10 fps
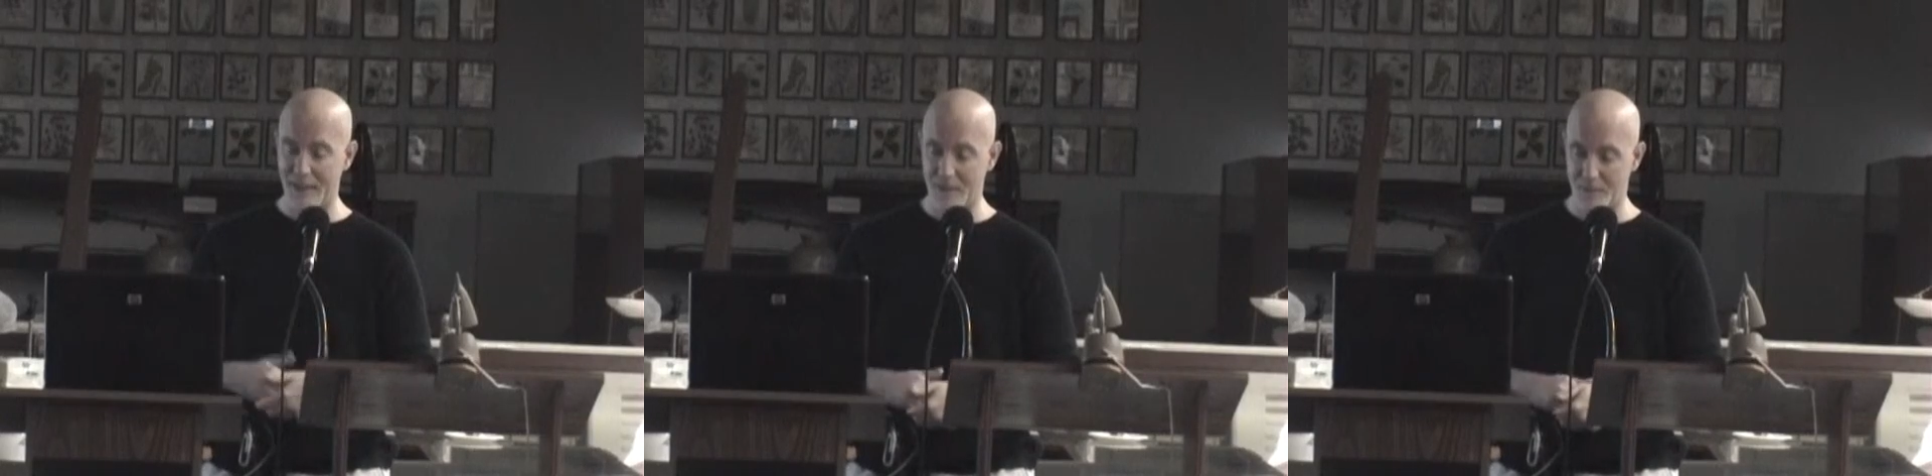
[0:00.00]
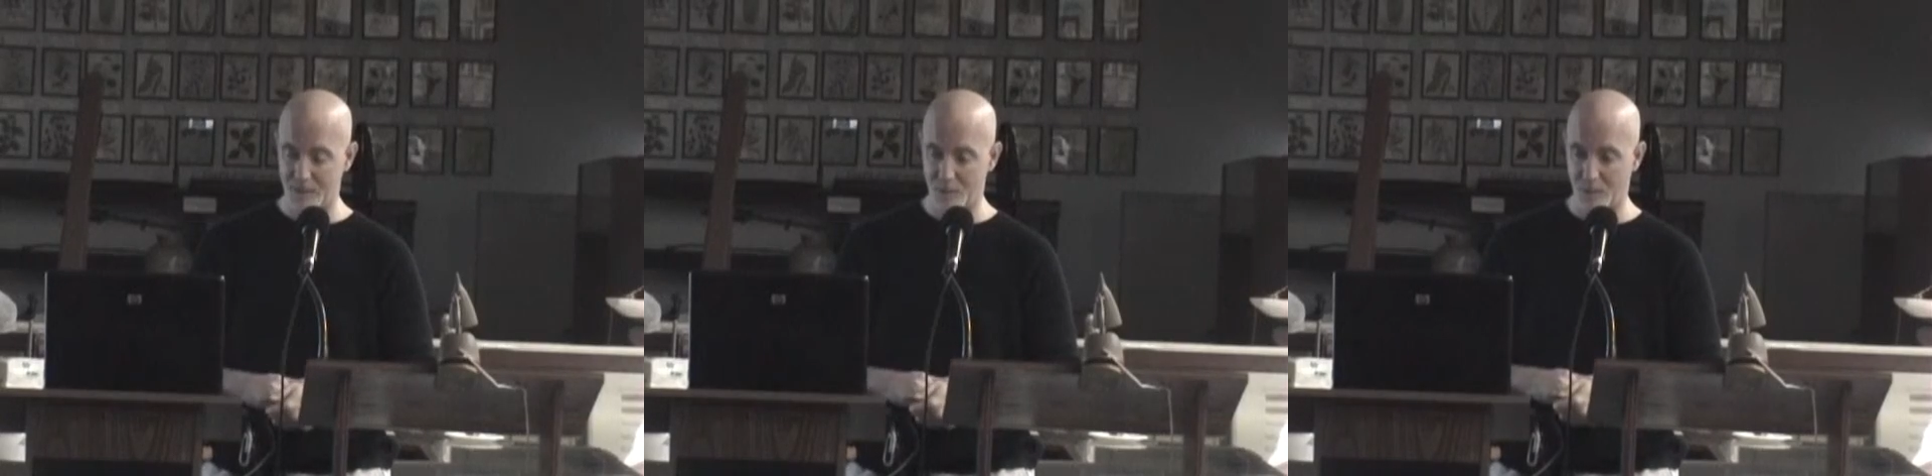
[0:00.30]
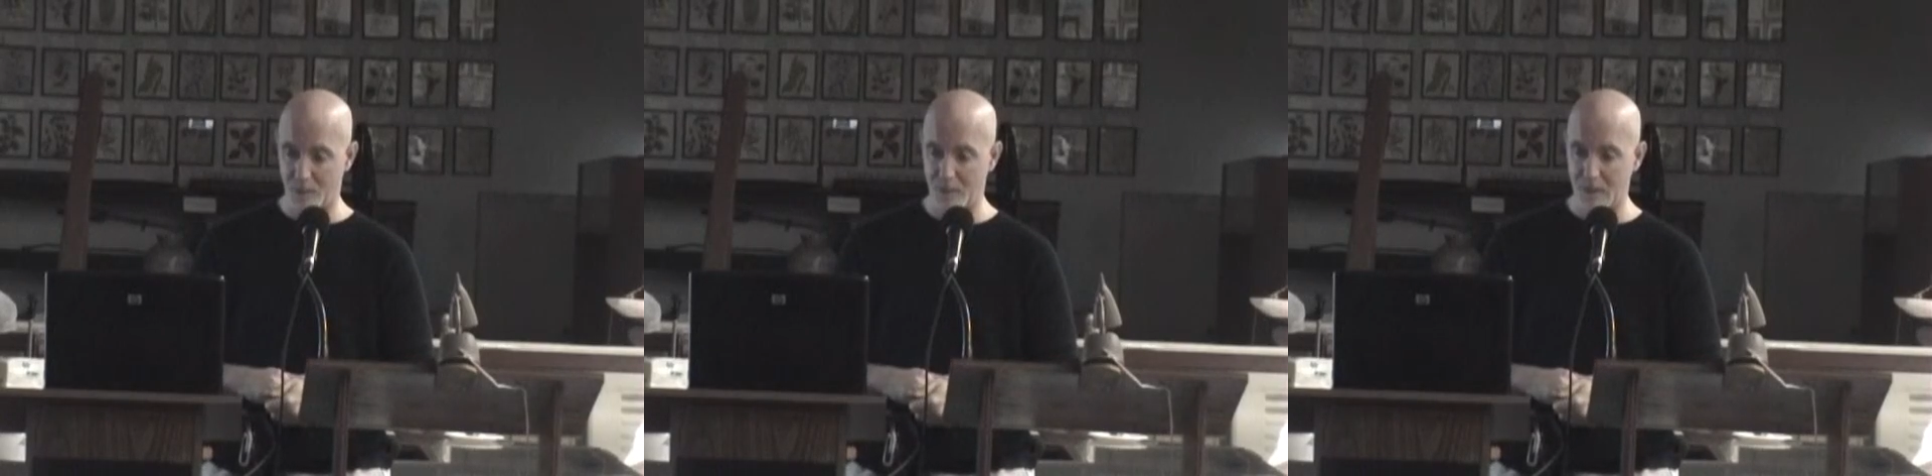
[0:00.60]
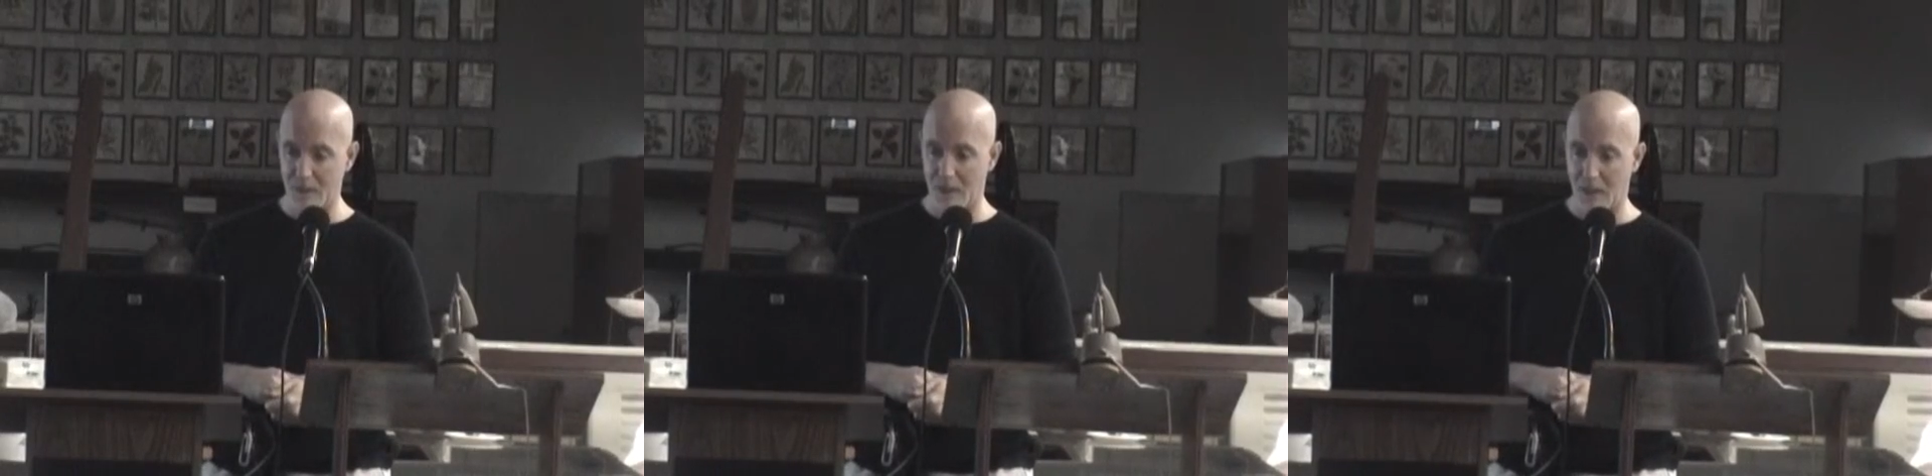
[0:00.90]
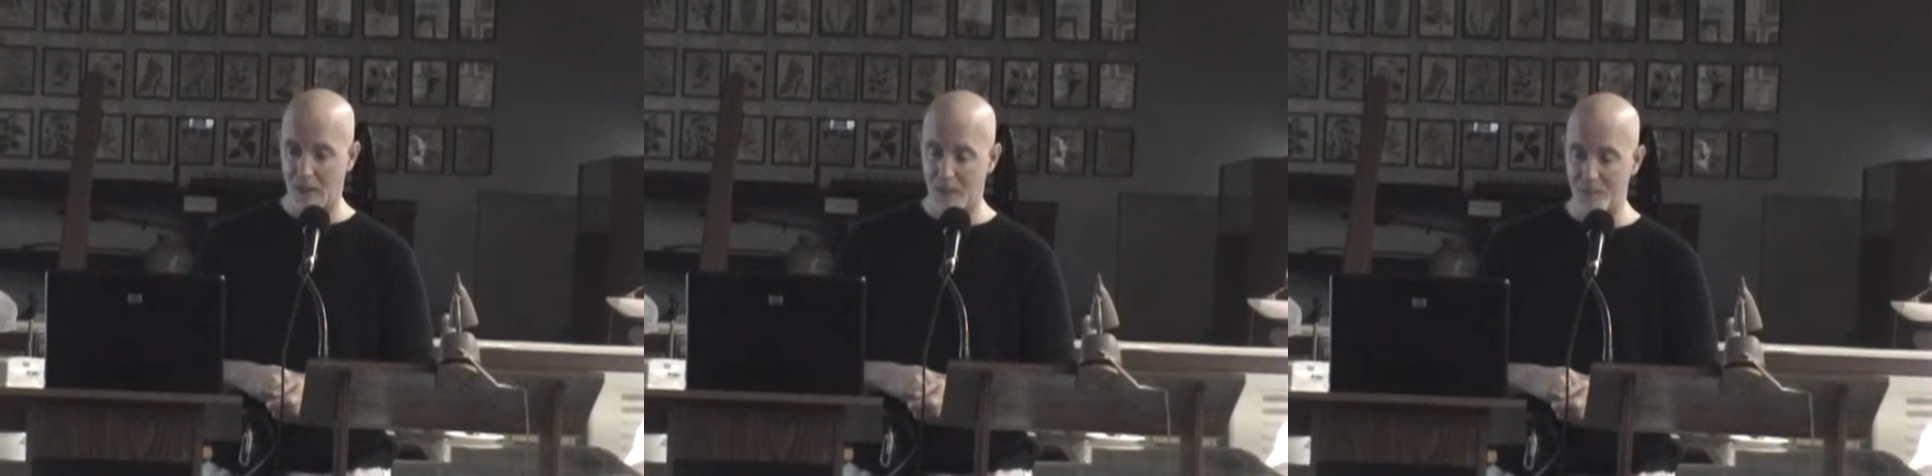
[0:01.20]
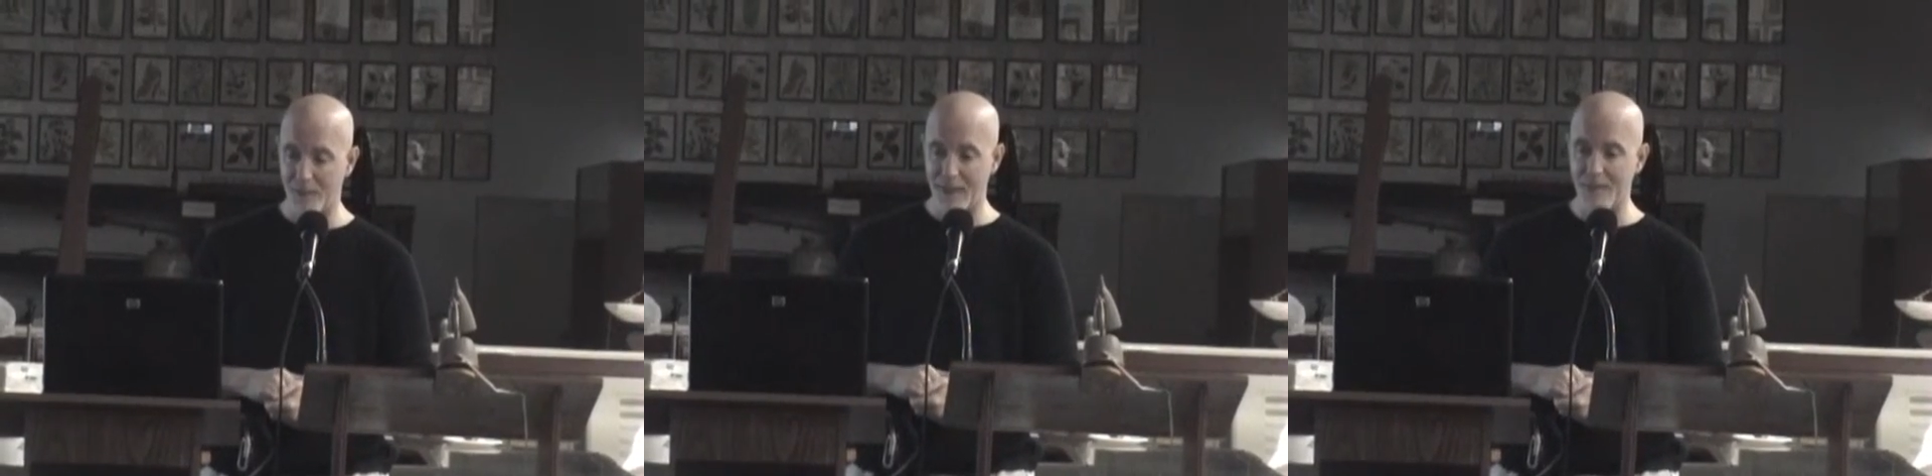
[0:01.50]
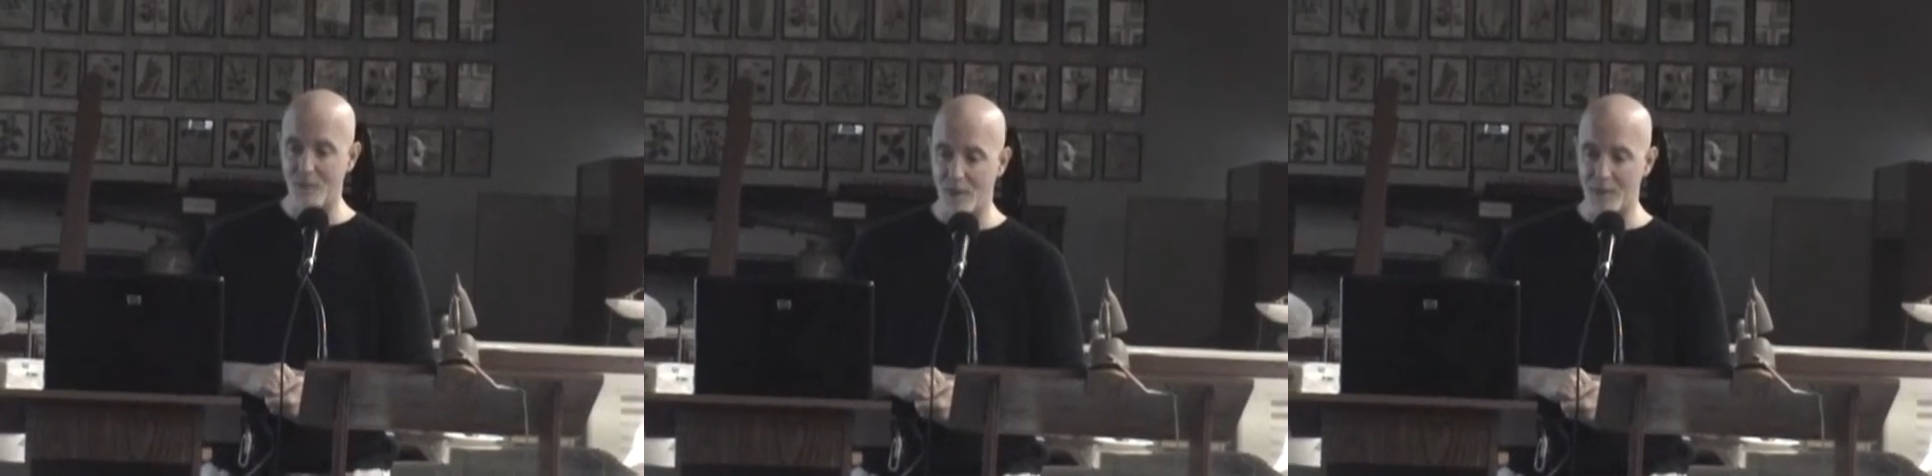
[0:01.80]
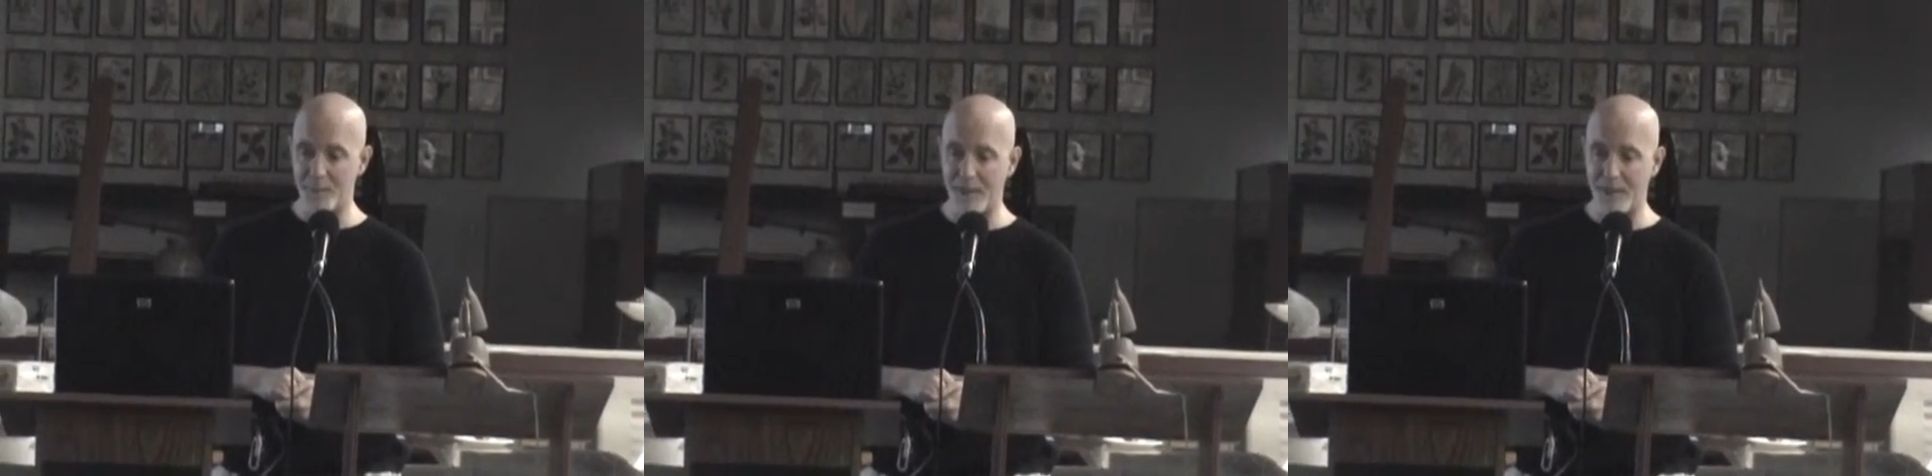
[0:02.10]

individual slaves on the